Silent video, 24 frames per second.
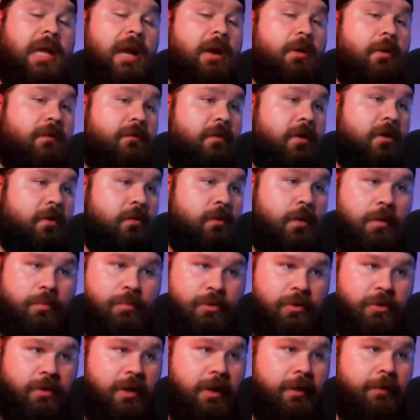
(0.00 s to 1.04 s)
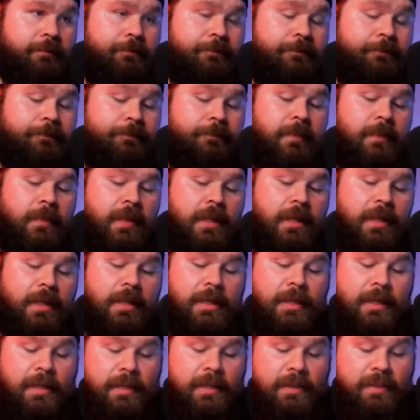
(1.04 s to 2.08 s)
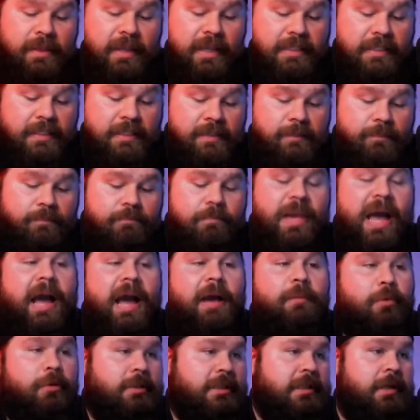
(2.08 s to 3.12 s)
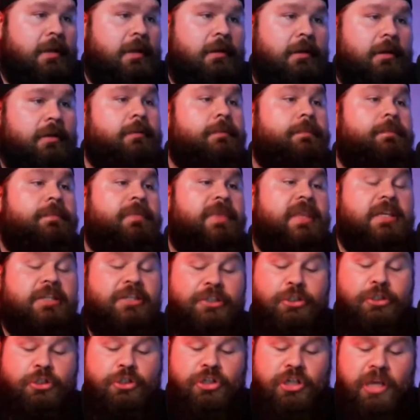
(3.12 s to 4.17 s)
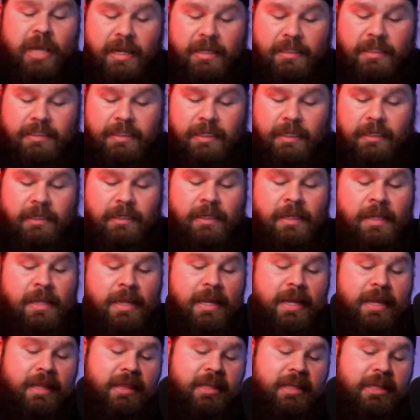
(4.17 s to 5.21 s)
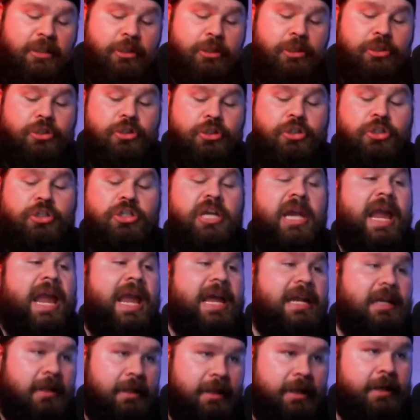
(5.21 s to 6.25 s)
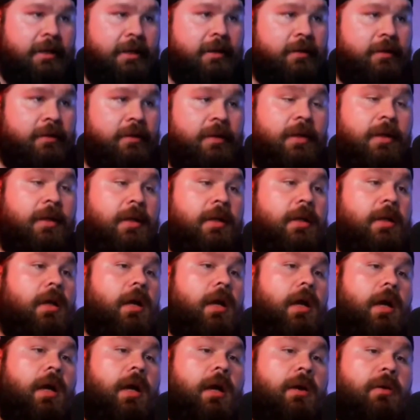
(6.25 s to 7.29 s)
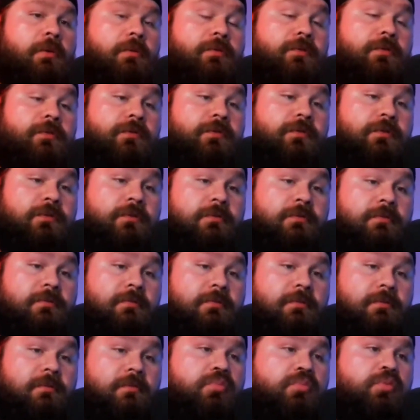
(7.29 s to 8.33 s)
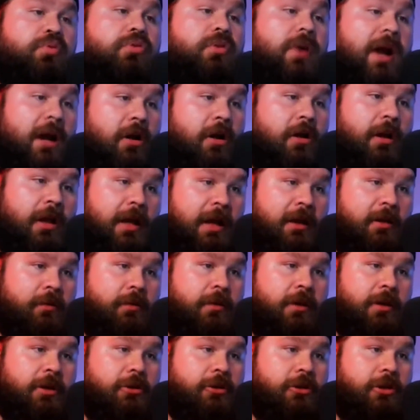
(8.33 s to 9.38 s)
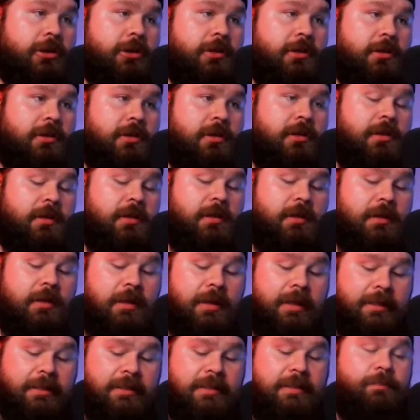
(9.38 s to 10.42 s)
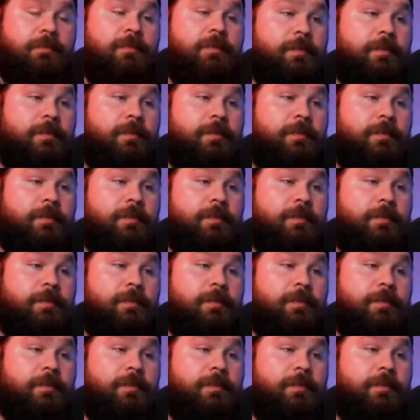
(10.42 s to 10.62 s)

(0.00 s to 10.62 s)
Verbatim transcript: however you want to put it. This babble tongue, this chanting, this channeling of prayer language is